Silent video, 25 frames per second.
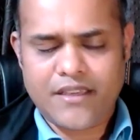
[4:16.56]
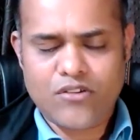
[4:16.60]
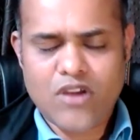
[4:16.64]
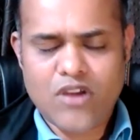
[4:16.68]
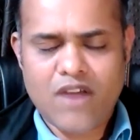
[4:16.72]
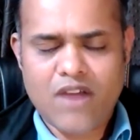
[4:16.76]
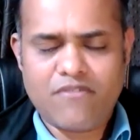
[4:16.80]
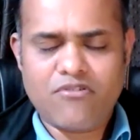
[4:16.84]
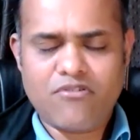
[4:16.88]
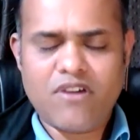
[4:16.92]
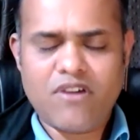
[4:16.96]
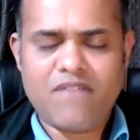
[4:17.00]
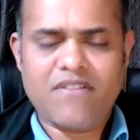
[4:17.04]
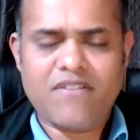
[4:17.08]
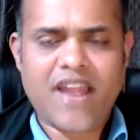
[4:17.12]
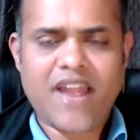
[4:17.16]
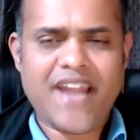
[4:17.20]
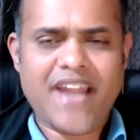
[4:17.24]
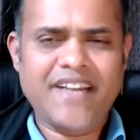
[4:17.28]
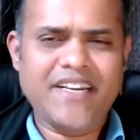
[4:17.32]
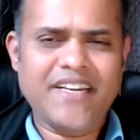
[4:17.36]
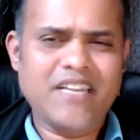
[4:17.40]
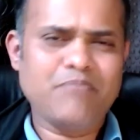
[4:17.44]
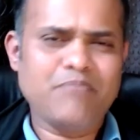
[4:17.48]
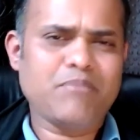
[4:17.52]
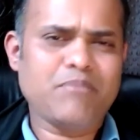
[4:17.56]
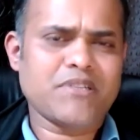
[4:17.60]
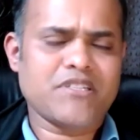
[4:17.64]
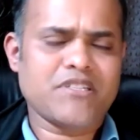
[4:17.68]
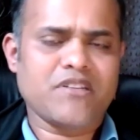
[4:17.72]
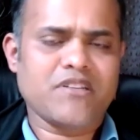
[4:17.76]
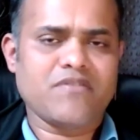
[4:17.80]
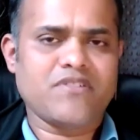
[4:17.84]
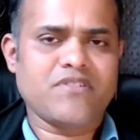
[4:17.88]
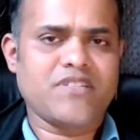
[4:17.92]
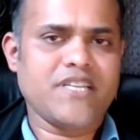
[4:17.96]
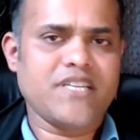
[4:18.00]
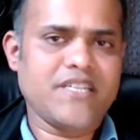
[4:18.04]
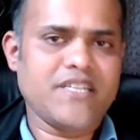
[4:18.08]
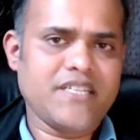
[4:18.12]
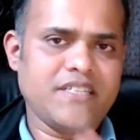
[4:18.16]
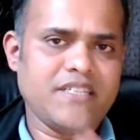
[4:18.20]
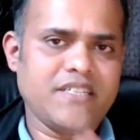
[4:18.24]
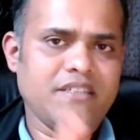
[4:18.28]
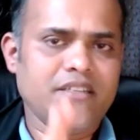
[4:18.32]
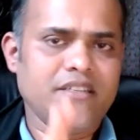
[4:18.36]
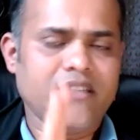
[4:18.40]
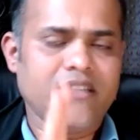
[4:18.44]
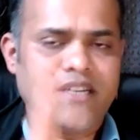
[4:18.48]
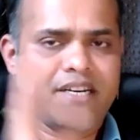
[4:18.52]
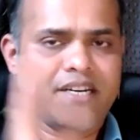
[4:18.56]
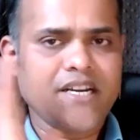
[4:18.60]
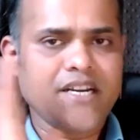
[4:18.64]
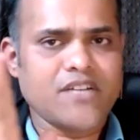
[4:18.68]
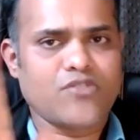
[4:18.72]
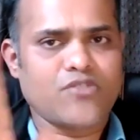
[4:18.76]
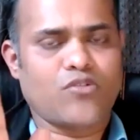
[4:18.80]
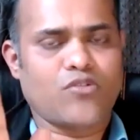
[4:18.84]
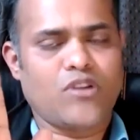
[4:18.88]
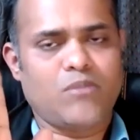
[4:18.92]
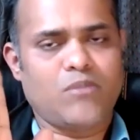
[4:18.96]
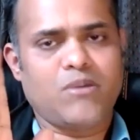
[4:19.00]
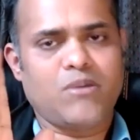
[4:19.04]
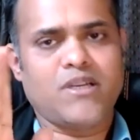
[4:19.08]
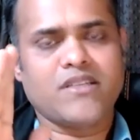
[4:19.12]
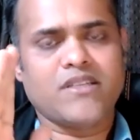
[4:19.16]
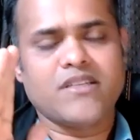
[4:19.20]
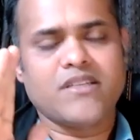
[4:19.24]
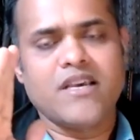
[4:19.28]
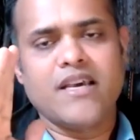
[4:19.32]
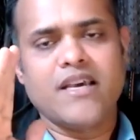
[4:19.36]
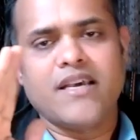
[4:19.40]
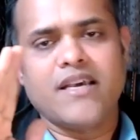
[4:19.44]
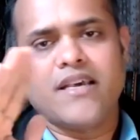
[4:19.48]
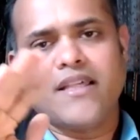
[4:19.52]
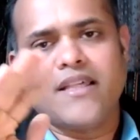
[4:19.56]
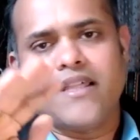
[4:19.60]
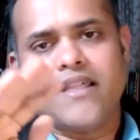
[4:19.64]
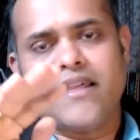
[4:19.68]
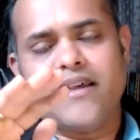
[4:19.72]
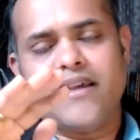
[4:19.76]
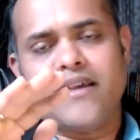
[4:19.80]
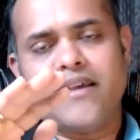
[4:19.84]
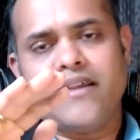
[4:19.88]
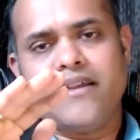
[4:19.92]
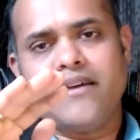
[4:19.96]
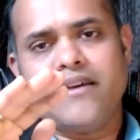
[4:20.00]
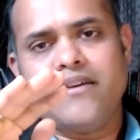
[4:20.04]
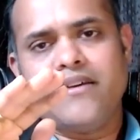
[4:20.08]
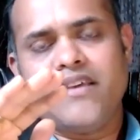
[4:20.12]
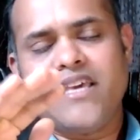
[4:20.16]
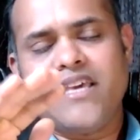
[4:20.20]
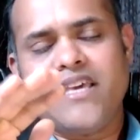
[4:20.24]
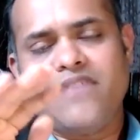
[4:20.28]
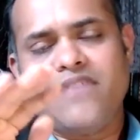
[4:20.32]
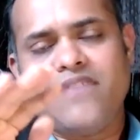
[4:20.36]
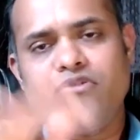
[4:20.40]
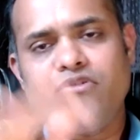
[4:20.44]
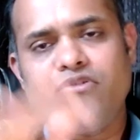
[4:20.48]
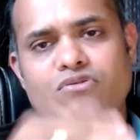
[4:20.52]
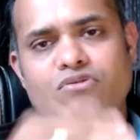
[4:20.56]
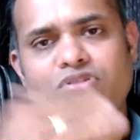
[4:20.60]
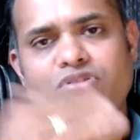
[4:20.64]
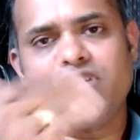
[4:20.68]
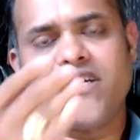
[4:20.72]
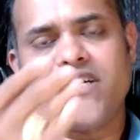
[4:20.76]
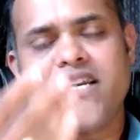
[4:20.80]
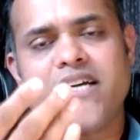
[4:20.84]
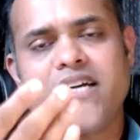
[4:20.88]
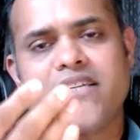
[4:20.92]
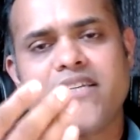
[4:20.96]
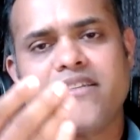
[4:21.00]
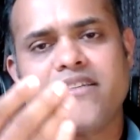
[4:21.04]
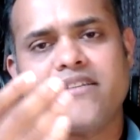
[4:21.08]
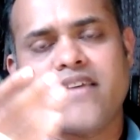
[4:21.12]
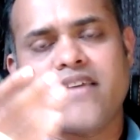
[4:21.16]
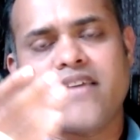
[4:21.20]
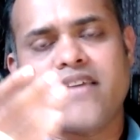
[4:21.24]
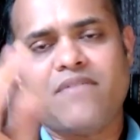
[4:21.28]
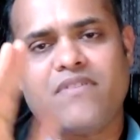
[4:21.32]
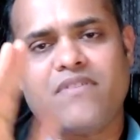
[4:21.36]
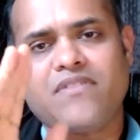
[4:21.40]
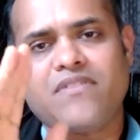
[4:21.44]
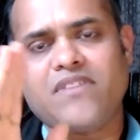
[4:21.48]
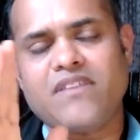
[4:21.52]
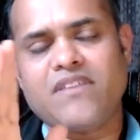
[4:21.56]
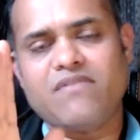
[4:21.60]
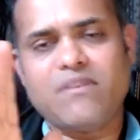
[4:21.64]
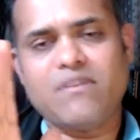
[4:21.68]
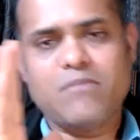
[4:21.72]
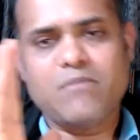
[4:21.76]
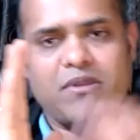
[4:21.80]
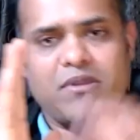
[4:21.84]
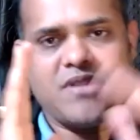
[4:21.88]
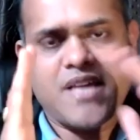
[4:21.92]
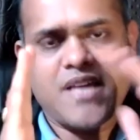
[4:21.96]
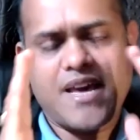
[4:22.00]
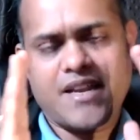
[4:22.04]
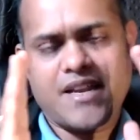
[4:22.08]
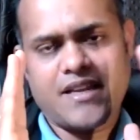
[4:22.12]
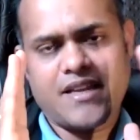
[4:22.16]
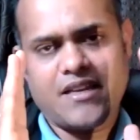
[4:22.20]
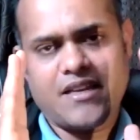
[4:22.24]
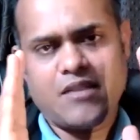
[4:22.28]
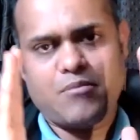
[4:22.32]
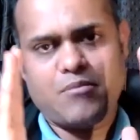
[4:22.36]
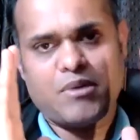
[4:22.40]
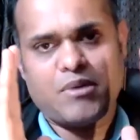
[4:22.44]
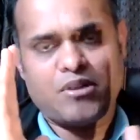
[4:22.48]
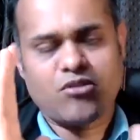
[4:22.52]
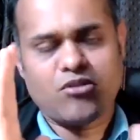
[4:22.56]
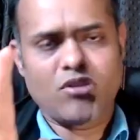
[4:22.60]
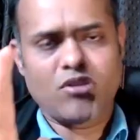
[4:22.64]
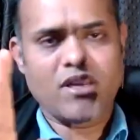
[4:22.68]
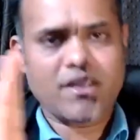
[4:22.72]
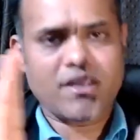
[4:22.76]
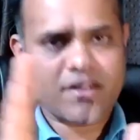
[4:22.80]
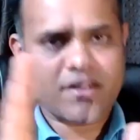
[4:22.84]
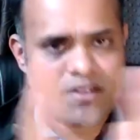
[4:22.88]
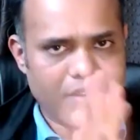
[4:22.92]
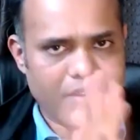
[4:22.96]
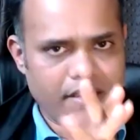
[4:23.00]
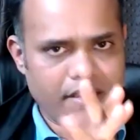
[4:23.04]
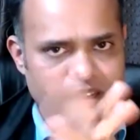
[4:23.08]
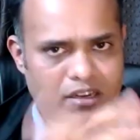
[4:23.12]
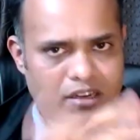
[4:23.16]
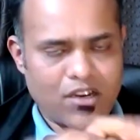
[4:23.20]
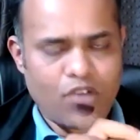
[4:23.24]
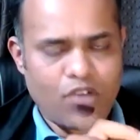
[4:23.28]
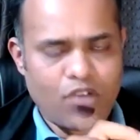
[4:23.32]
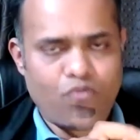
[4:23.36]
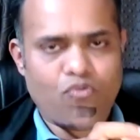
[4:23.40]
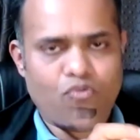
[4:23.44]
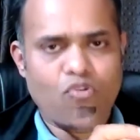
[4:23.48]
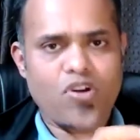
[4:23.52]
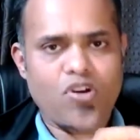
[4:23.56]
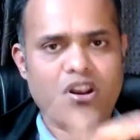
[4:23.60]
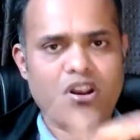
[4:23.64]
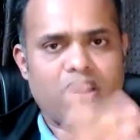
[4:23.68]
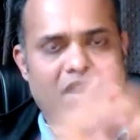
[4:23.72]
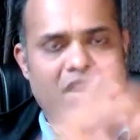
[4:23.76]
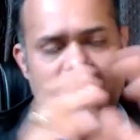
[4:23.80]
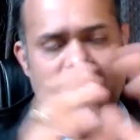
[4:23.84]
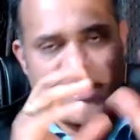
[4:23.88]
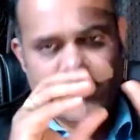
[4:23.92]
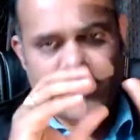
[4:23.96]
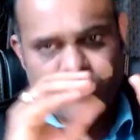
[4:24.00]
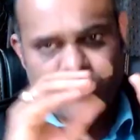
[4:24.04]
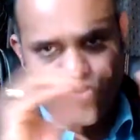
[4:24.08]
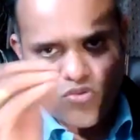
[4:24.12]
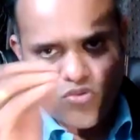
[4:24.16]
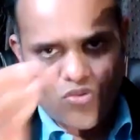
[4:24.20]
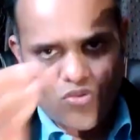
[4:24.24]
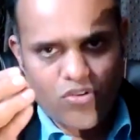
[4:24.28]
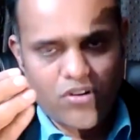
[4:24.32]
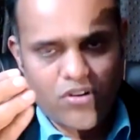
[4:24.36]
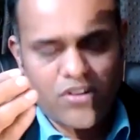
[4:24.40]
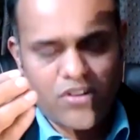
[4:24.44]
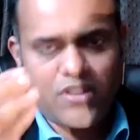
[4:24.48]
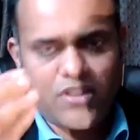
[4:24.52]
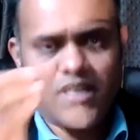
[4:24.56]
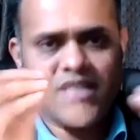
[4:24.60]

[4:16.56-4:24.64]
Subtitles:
have to have 90% of state in redux only, because uh, if you use redux, everything will be there in a particular folder like store.